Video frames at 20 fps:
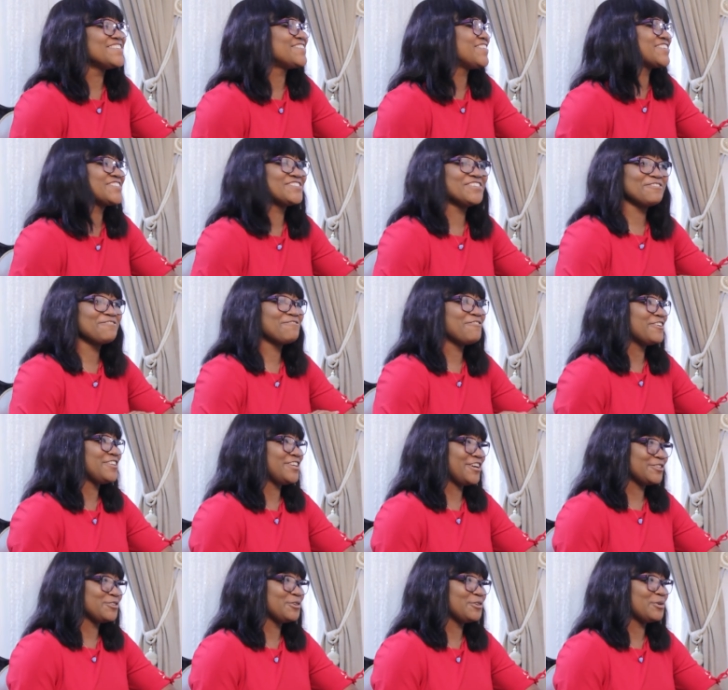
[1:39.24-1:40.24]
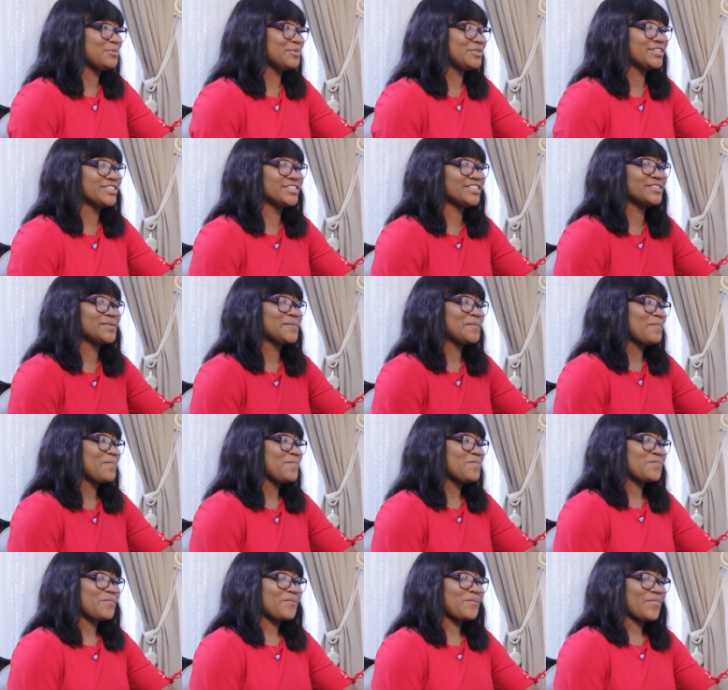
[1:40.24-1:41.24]
it was not funny at all because
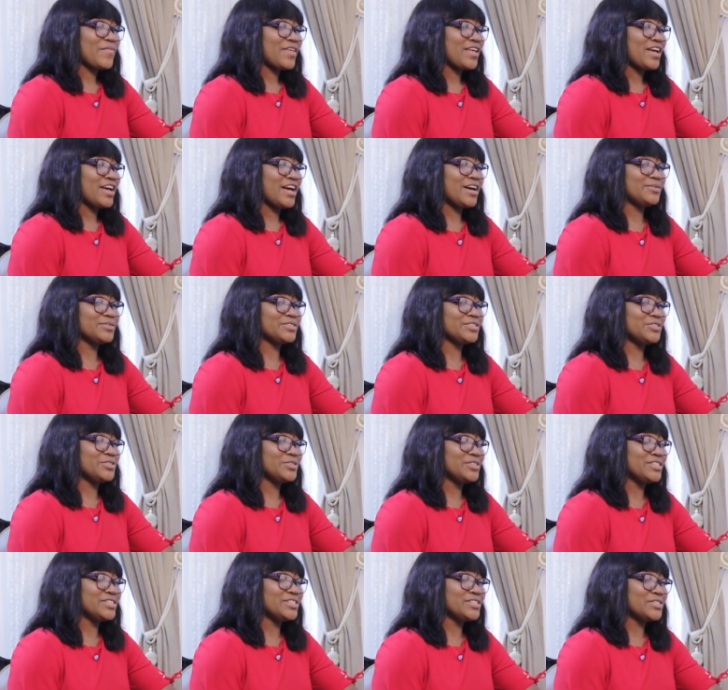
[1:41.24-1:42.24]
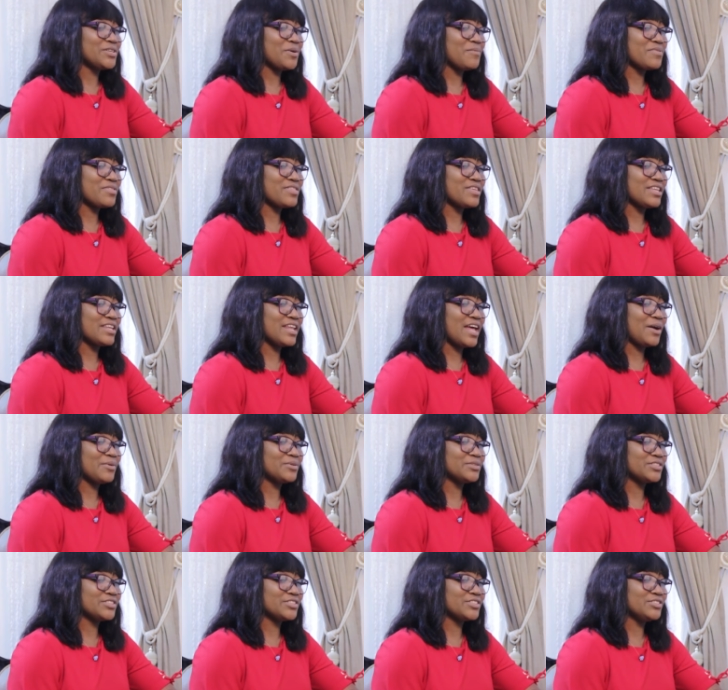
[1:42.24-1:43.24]
I was doing something I
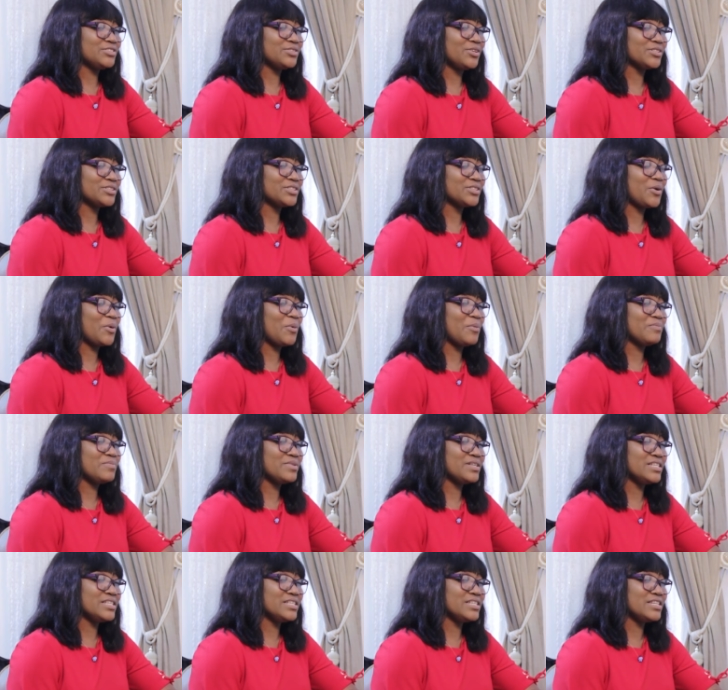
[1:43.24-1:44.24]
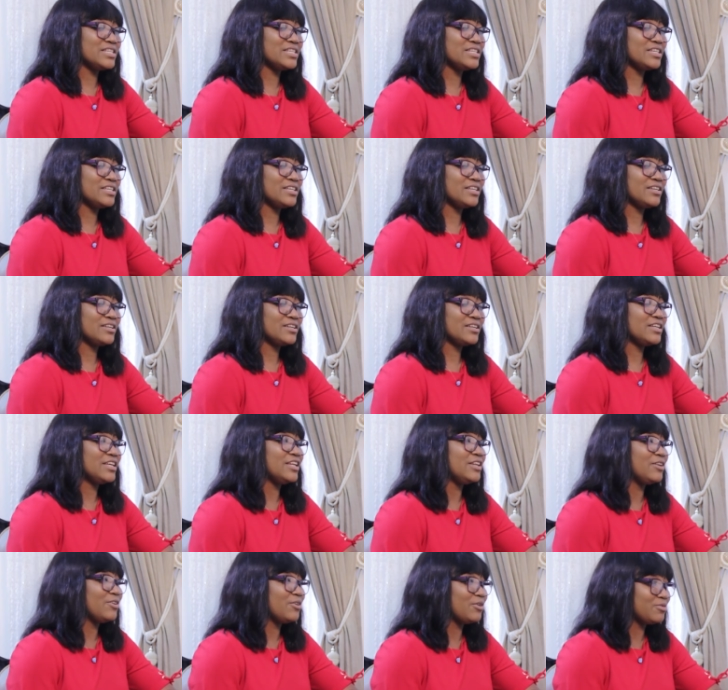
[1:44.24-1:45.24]
was not completely
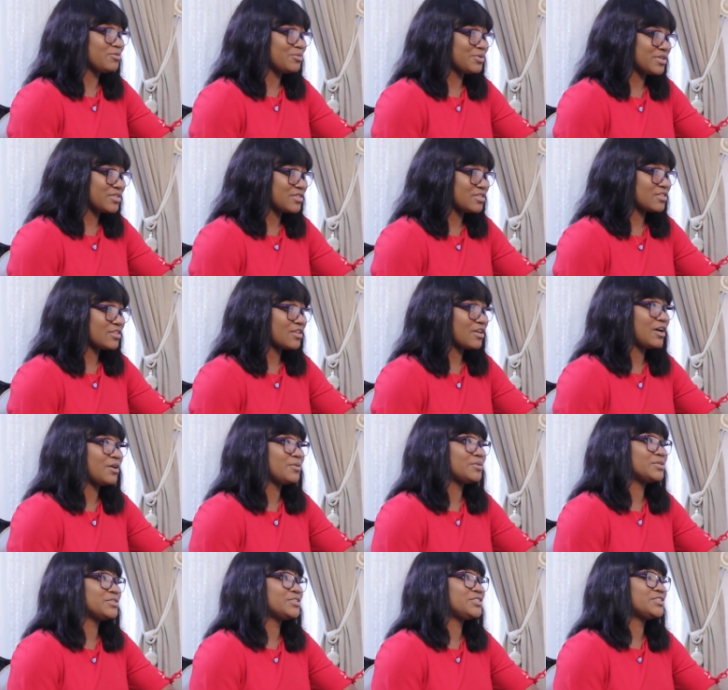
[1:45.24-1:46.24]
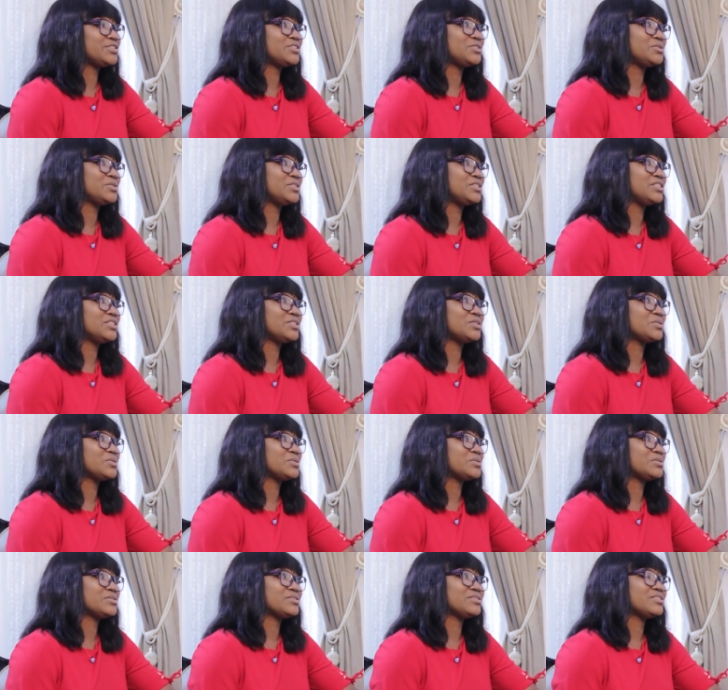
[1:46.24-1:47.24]
in love with. I was just doing it
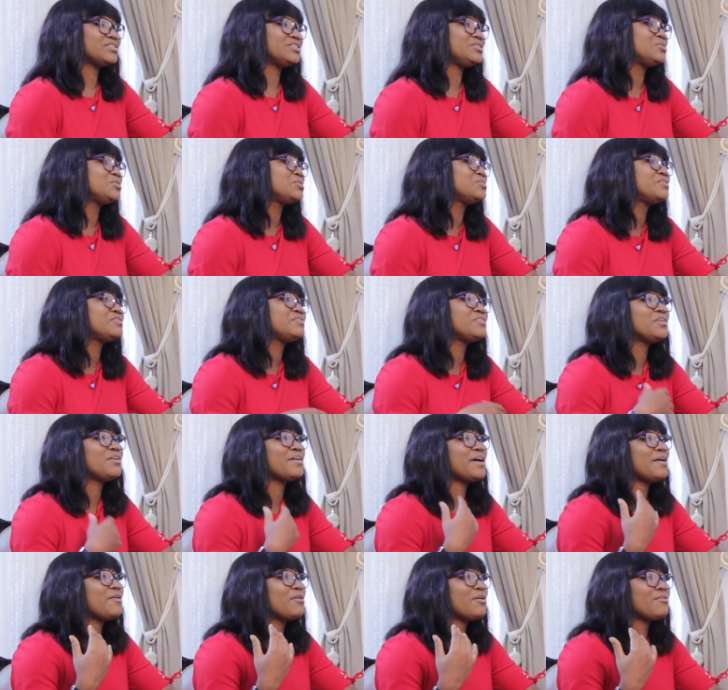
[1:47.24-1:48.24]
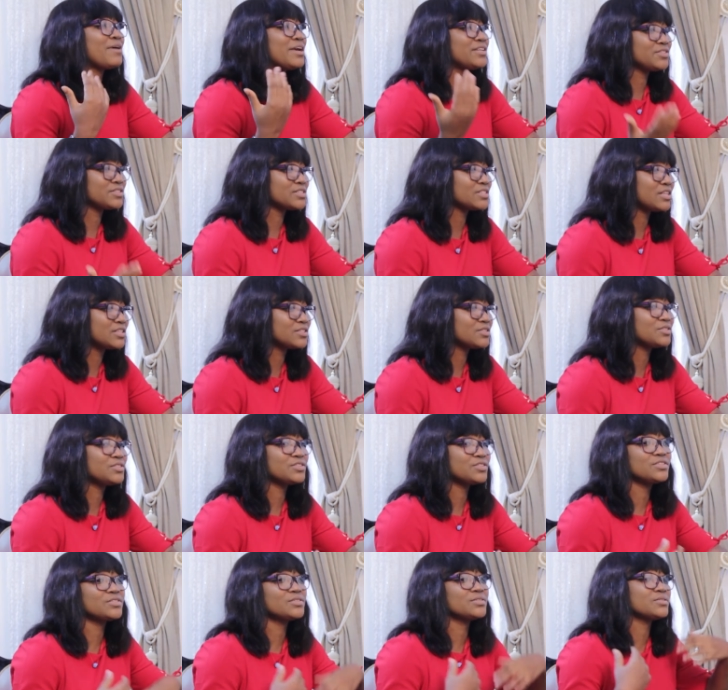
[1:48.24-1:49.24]
to you know to fulfill all righteousness,
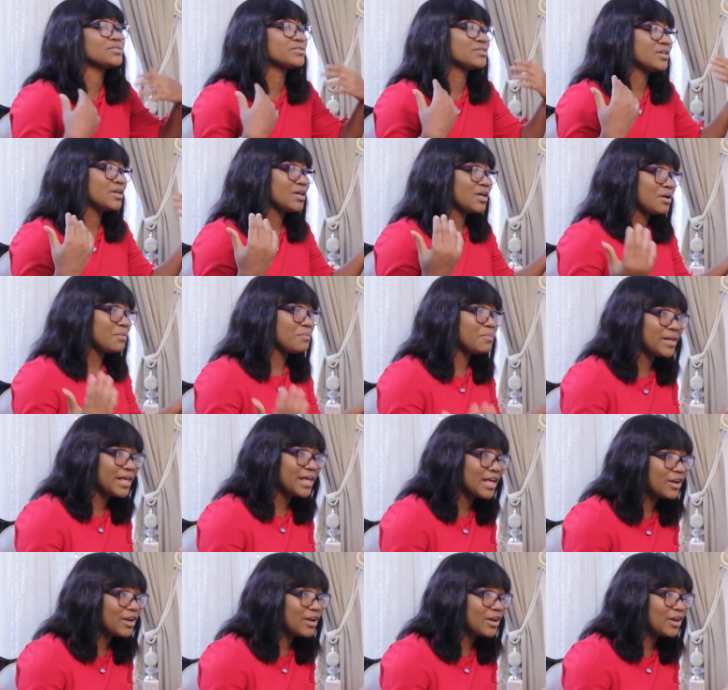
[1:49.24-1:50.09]
just to play